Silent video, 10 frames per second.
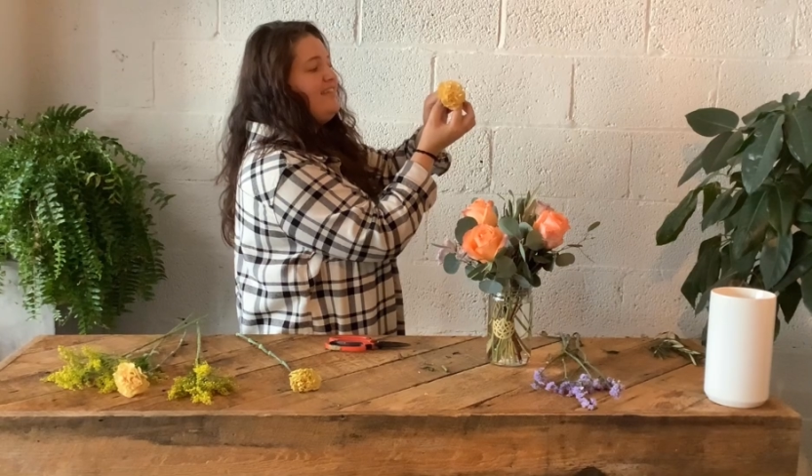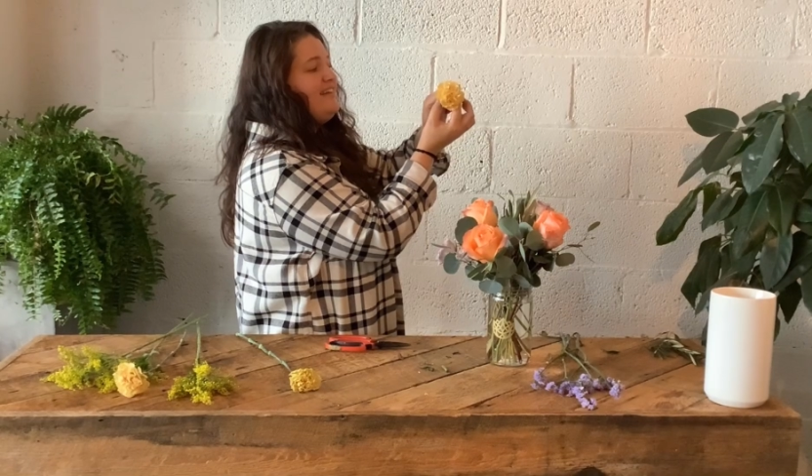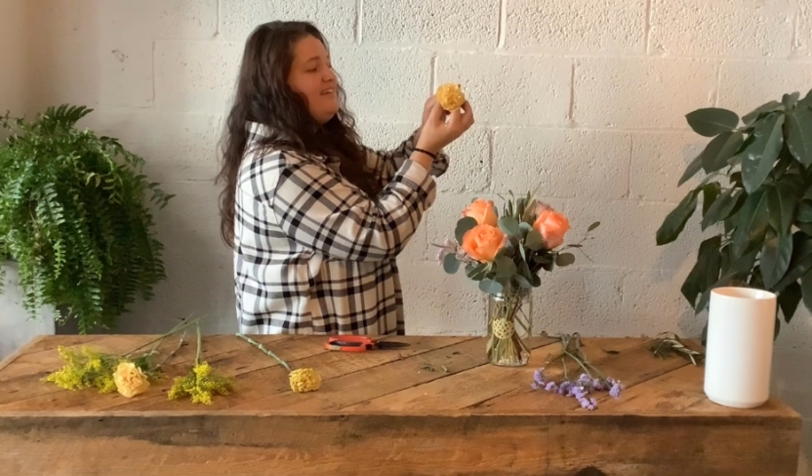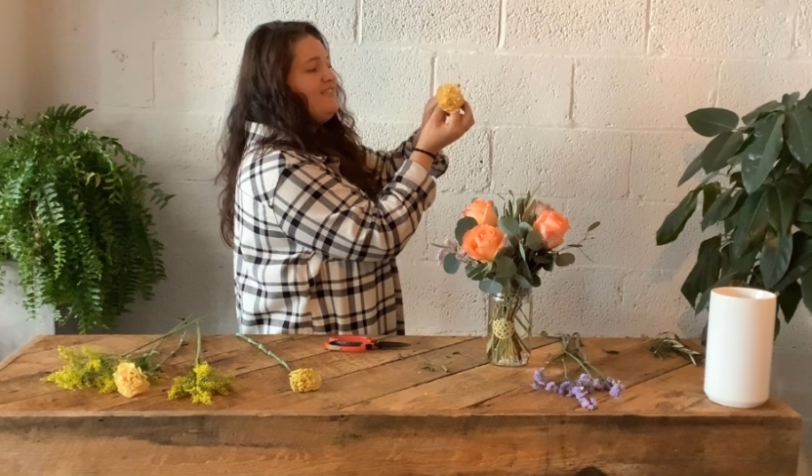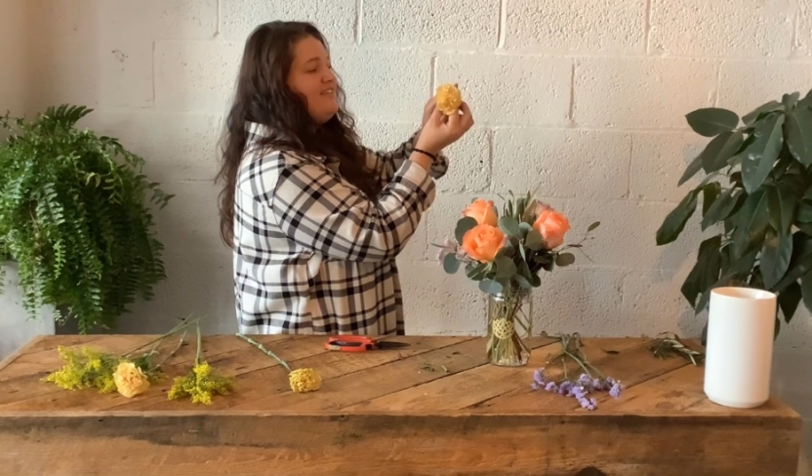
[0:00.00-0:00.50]
then
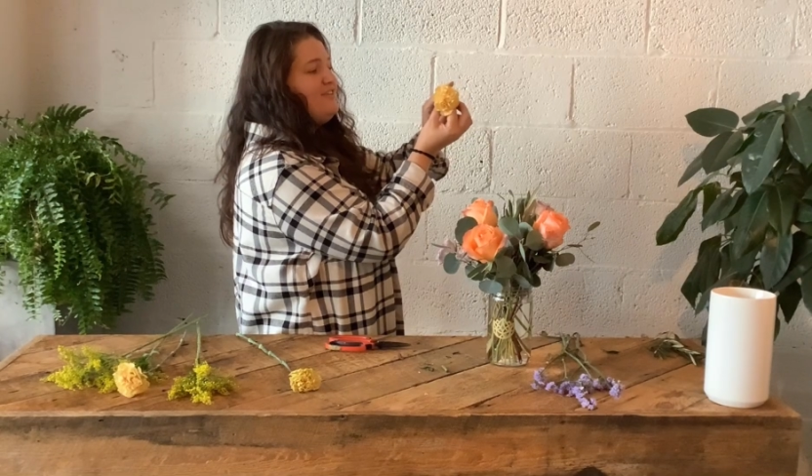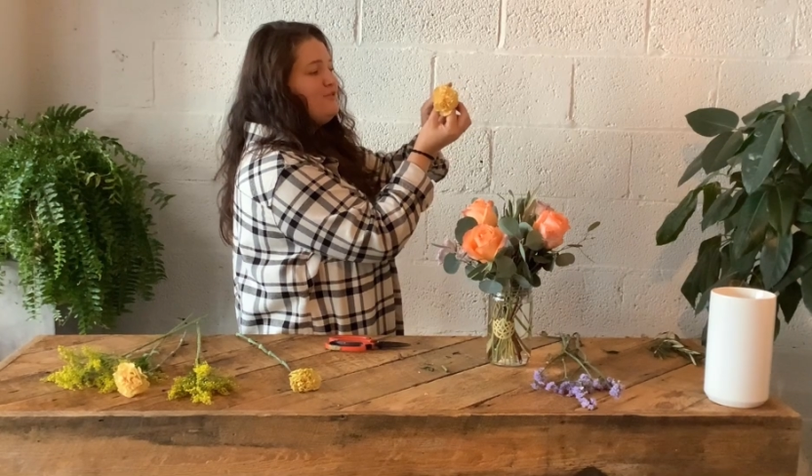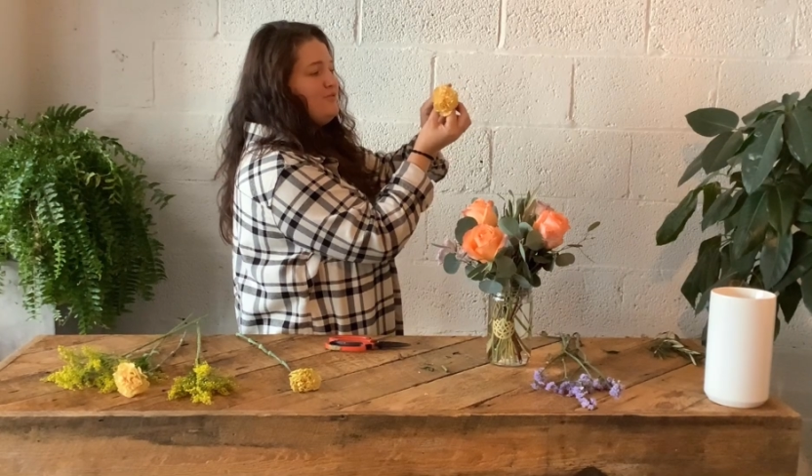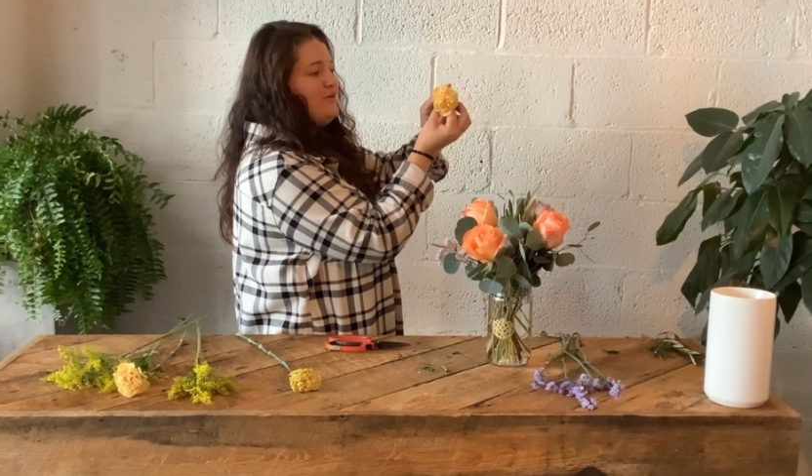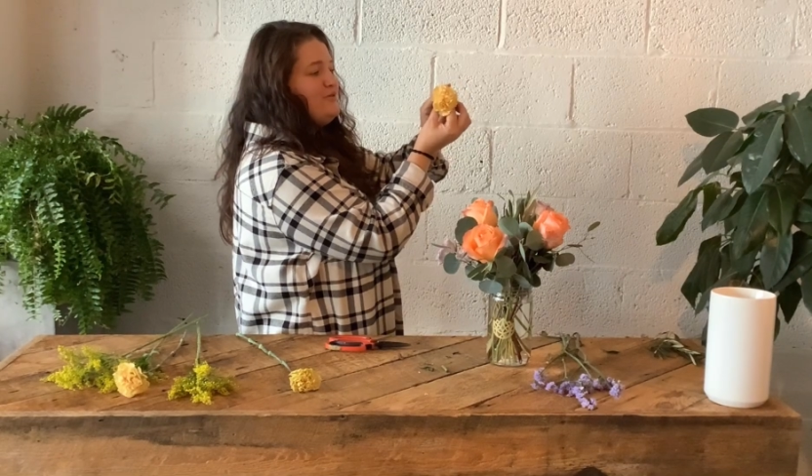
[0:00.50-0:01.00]
give it a
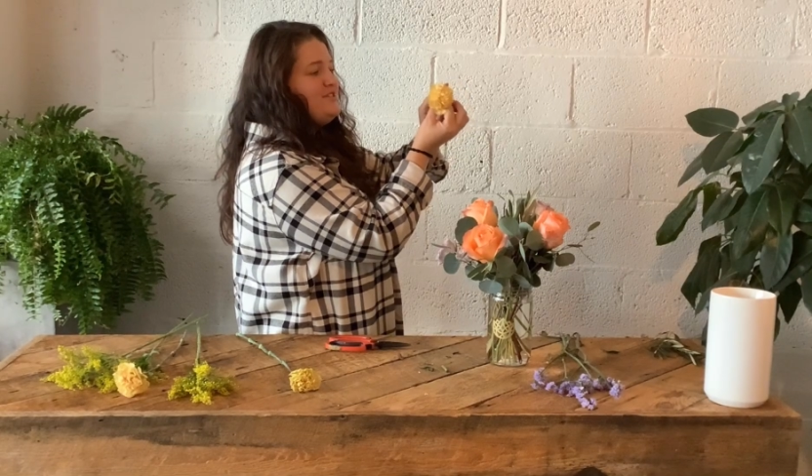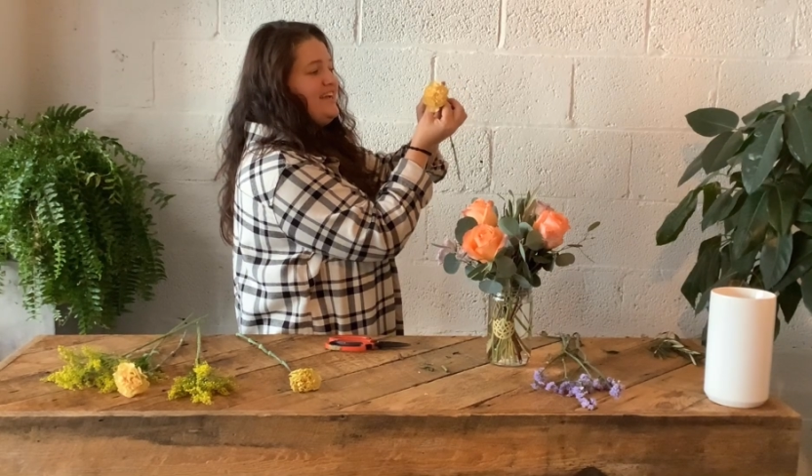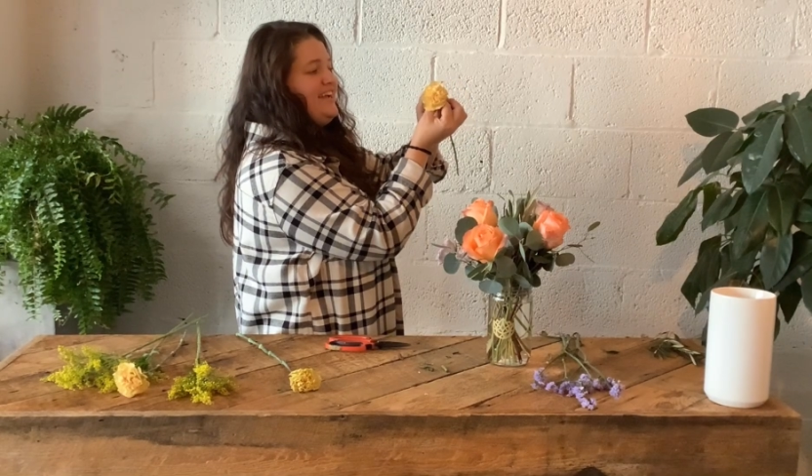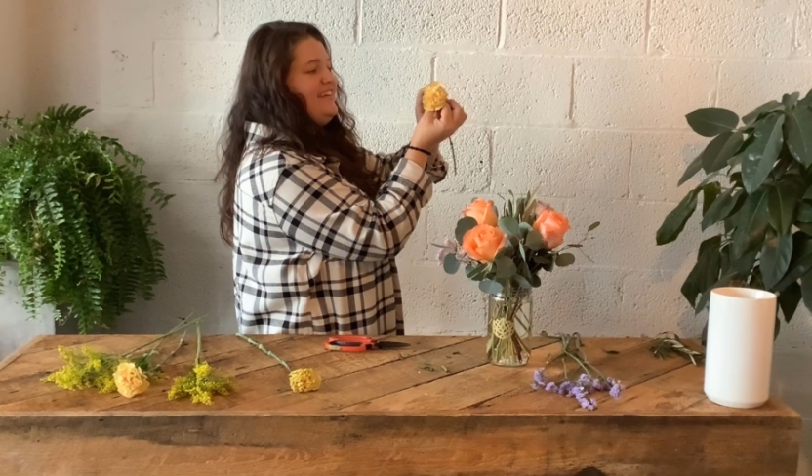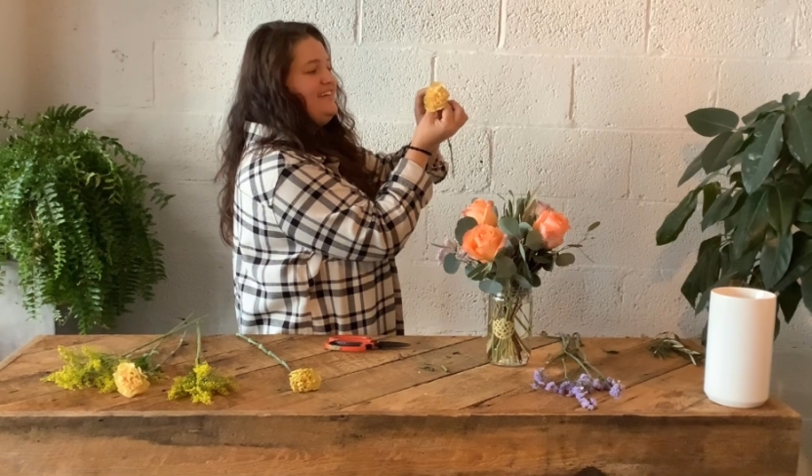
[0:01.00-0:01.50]
little
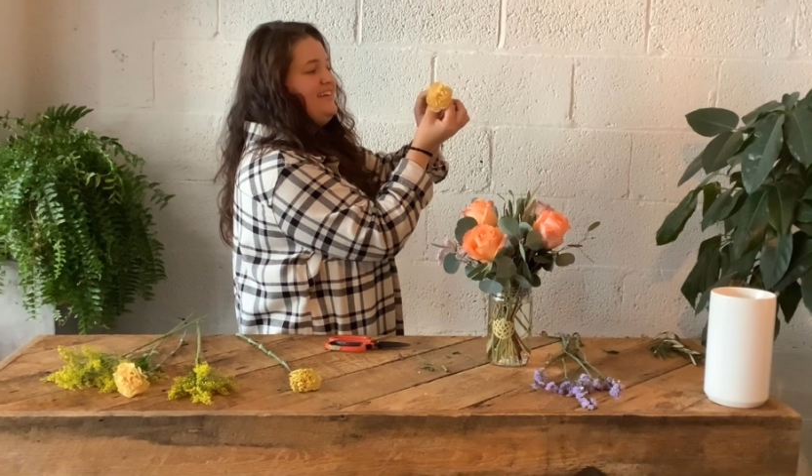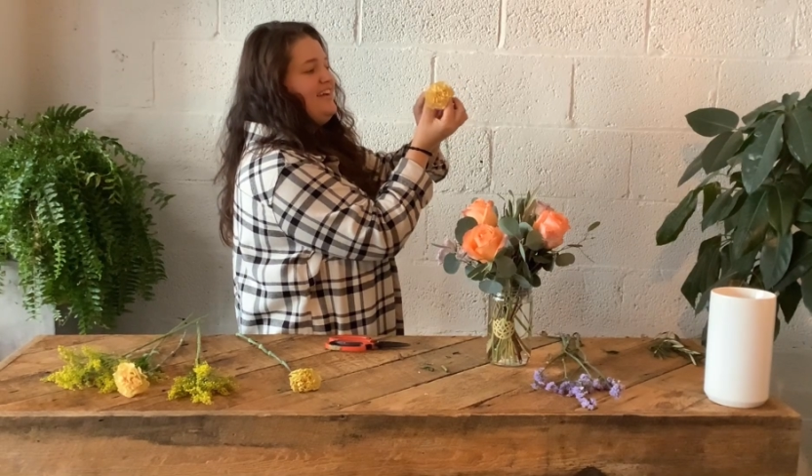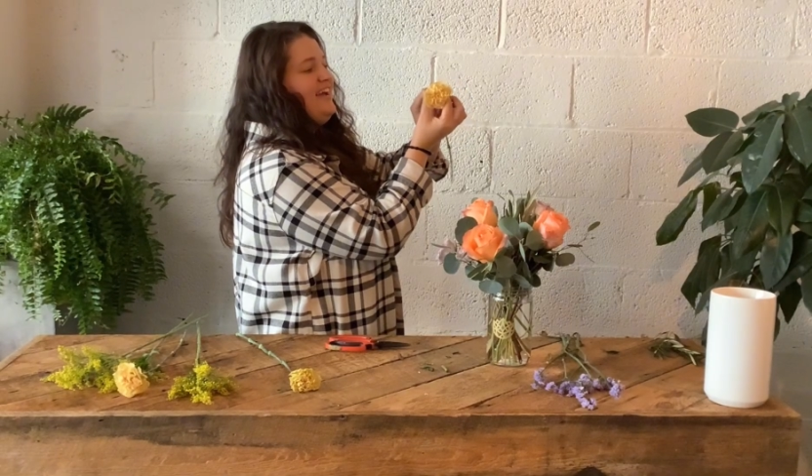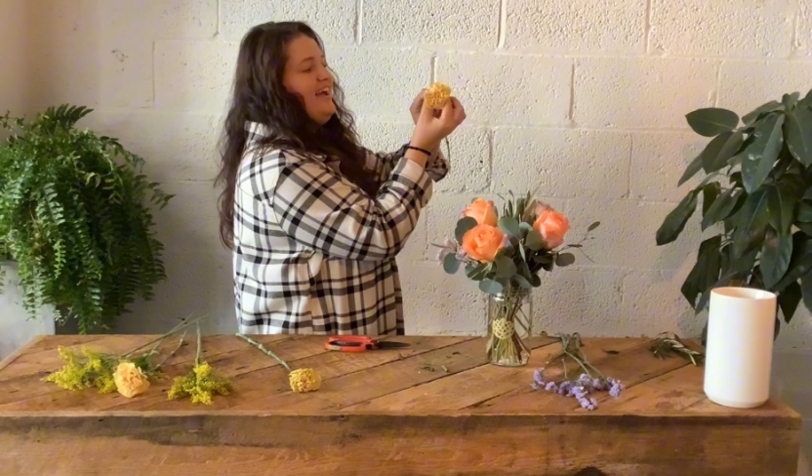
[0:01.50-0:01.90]
rotate